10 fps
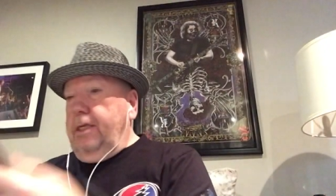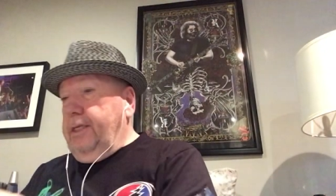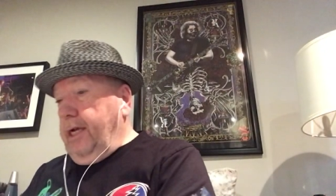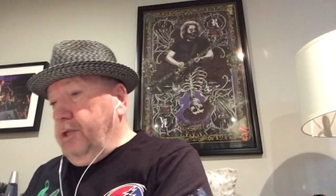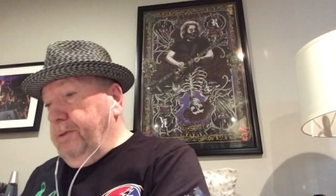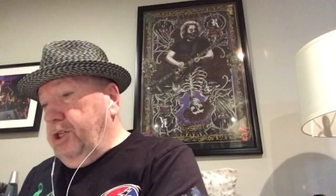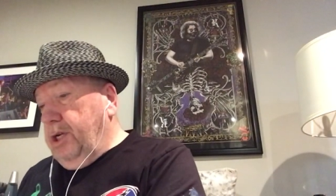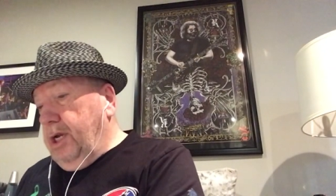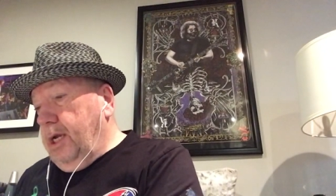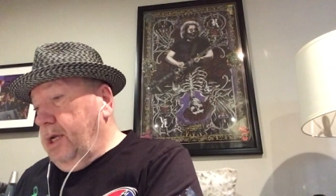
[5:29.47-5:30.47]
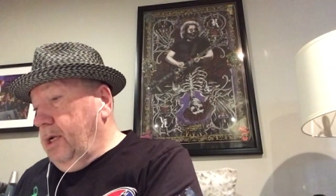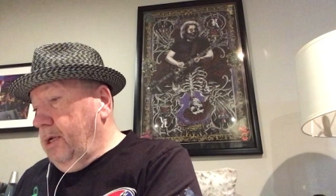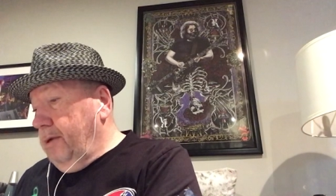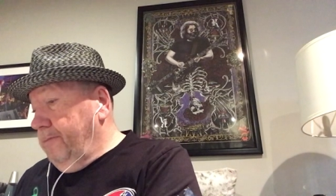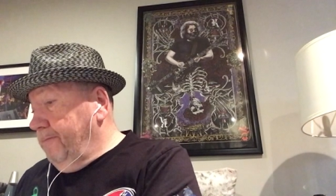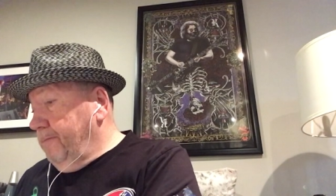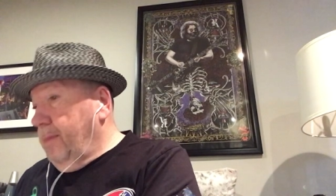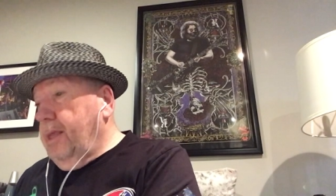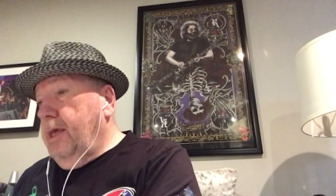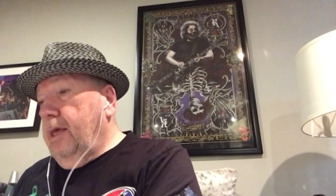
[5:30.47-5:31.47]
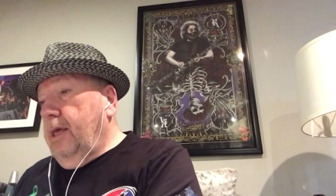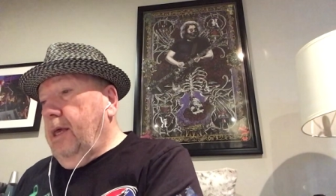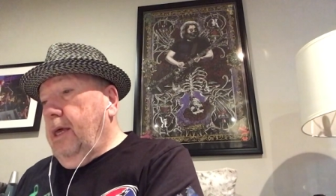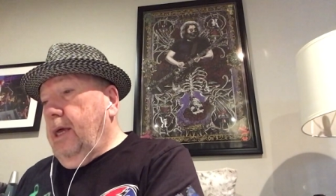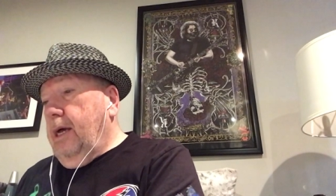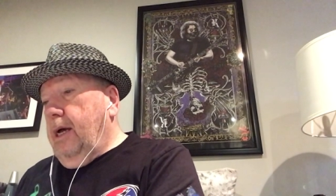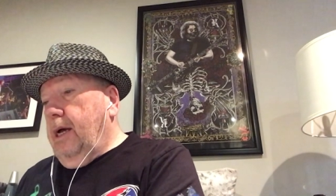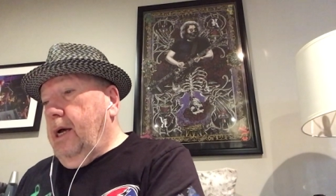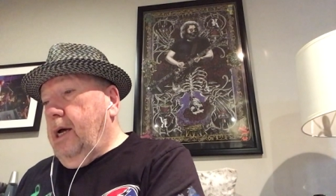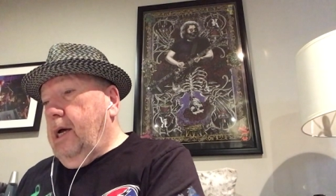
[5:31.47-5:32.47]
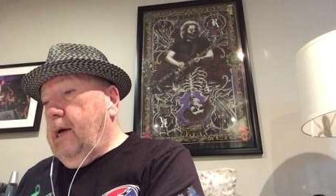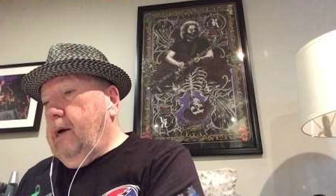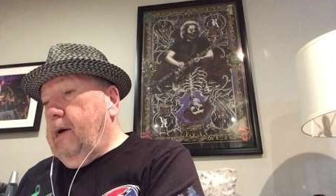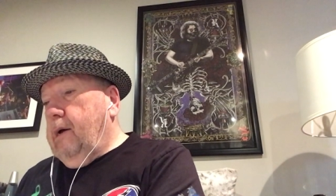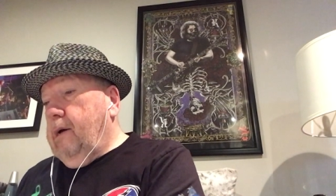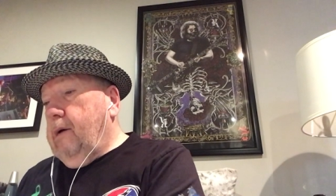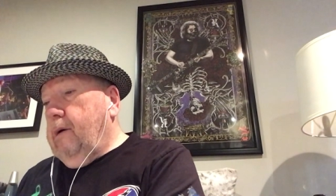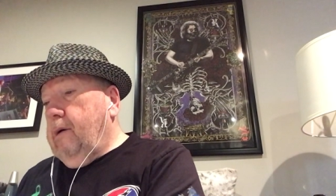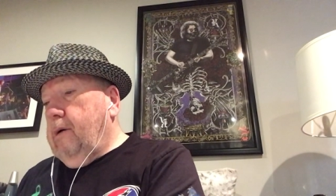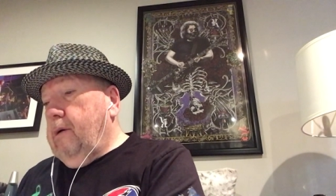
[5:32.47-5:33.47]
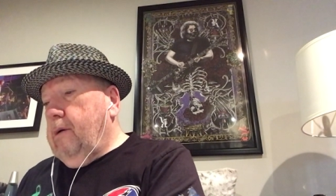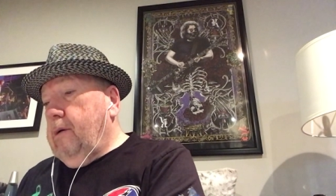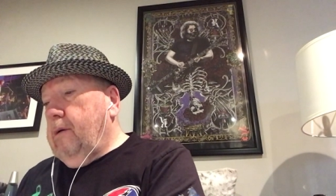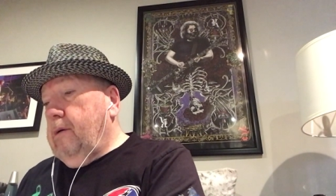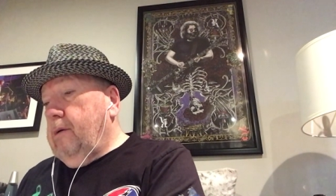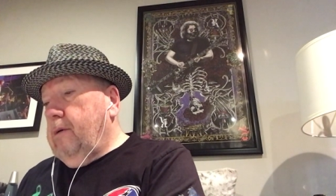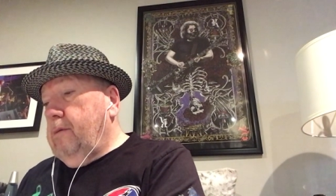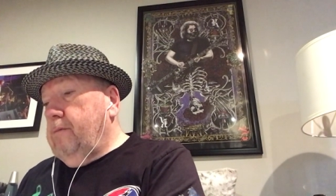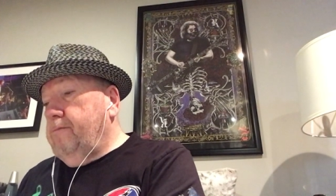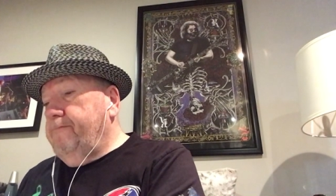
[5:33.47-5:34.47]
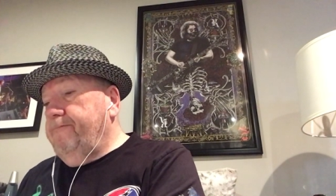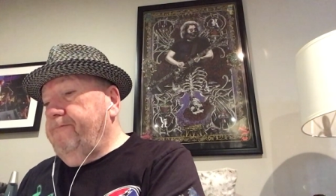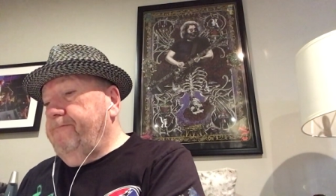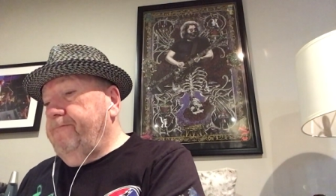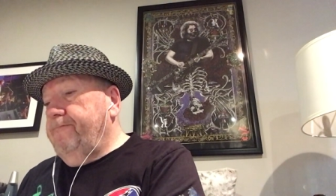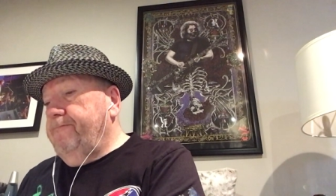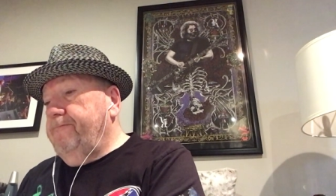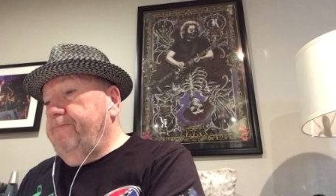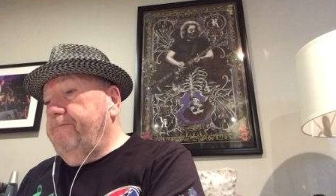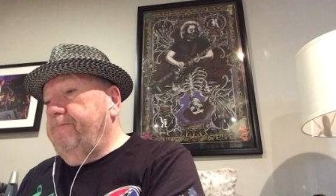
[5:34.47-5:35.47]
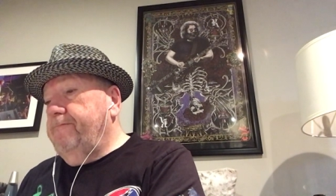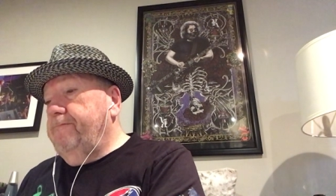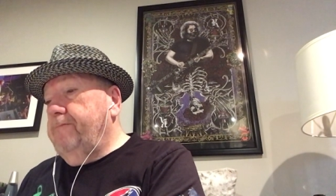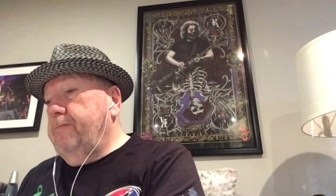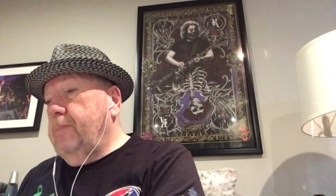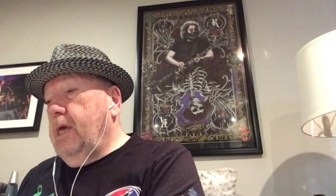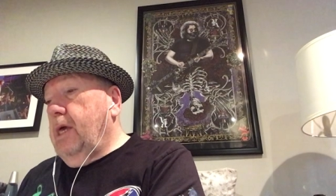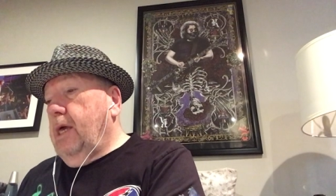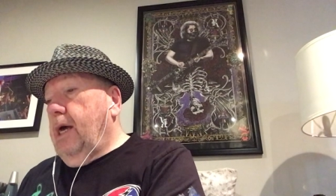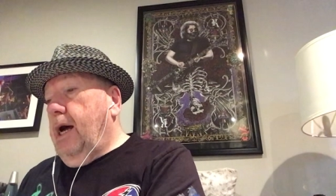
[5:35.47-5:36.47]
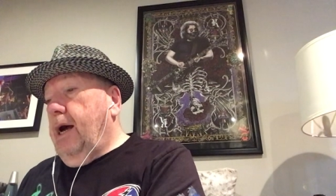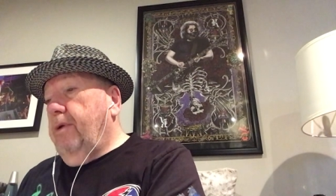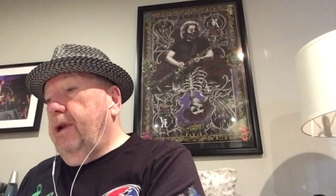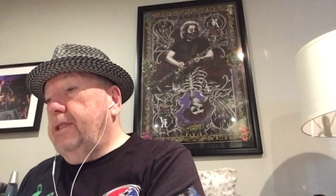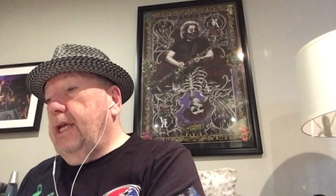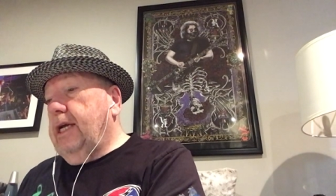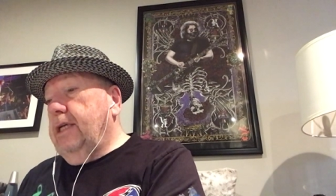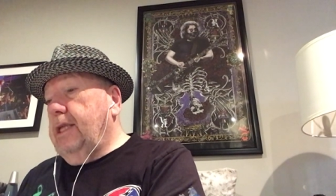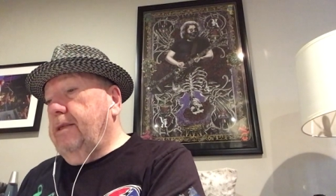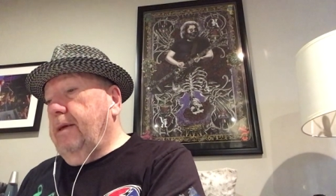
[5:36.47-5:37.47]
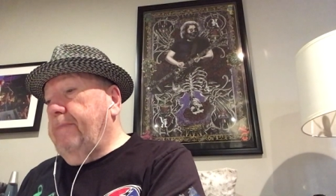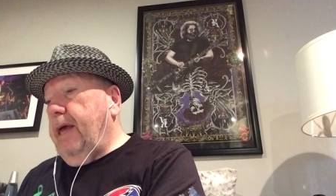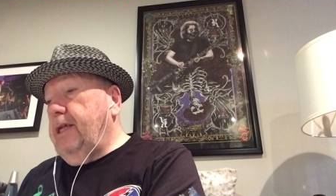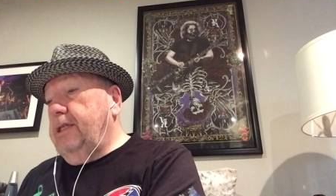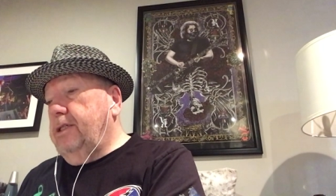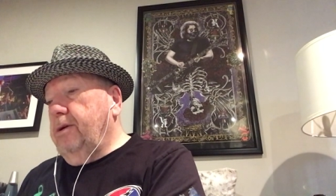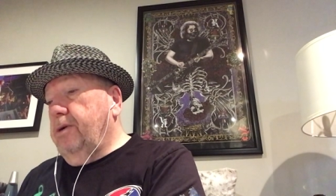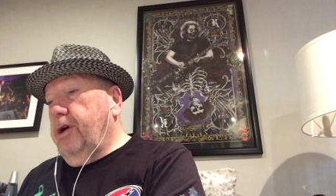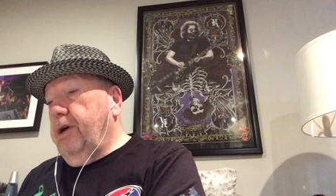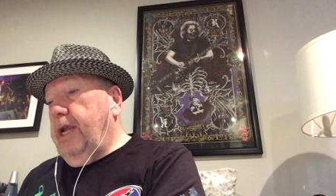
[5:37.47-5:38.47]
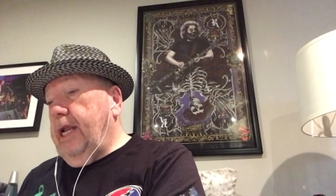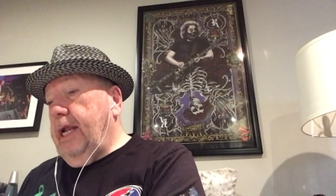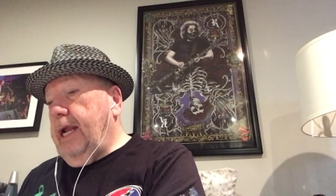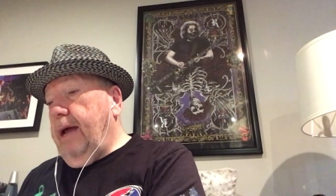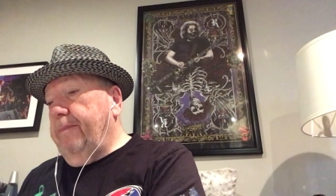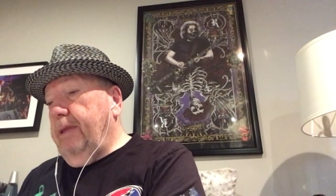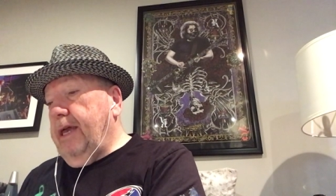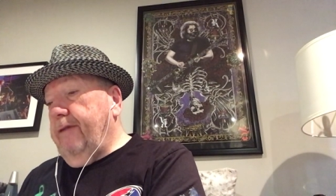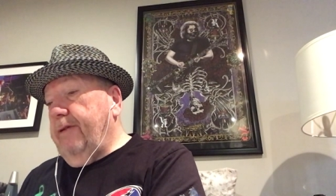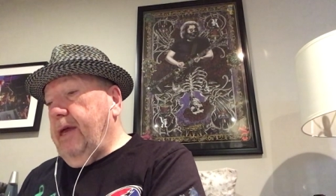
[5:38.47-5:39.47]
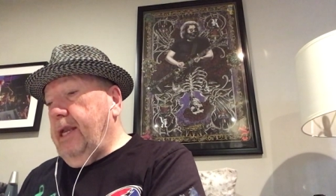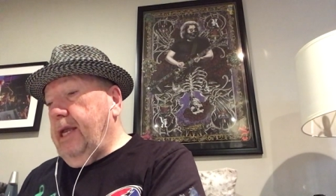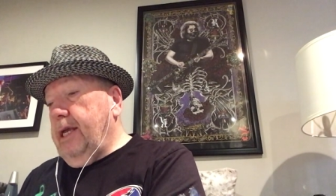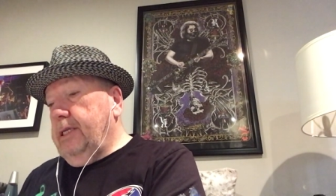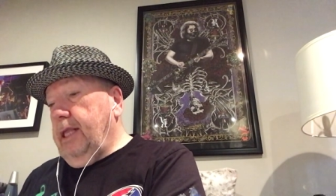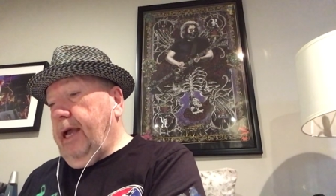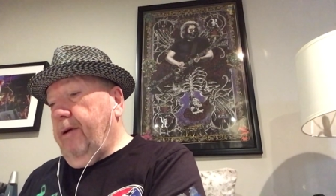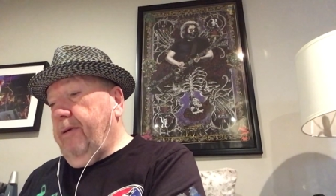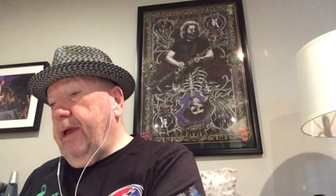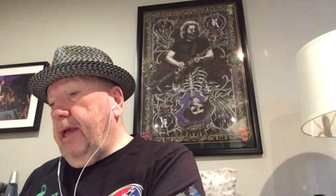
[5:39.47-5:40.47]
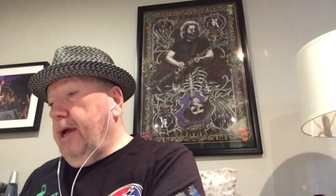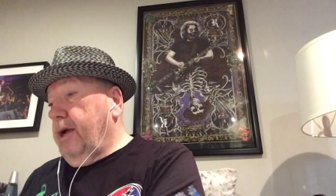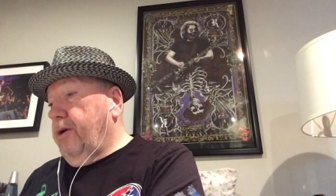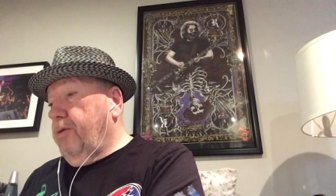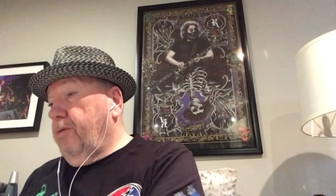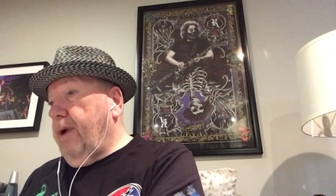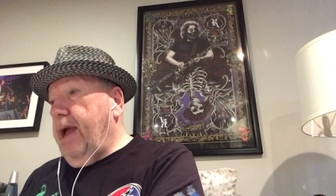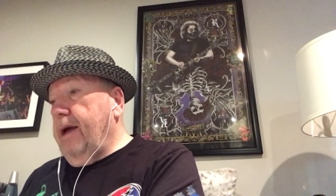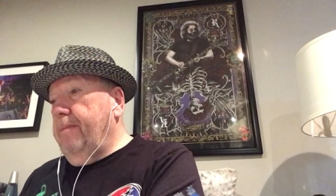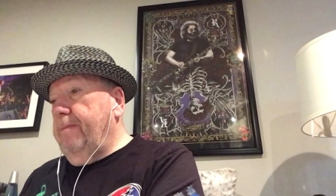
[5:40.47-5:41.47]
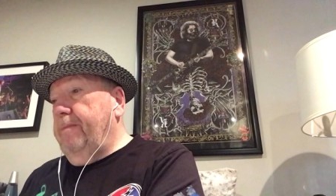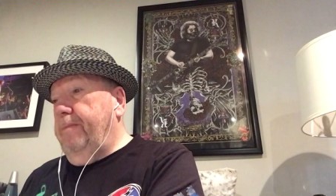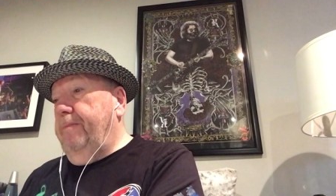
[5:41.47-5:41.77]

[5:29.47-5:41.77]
Sex Machine. Um, I want to say because the bass is so good in it. I believe it is Larry Graham.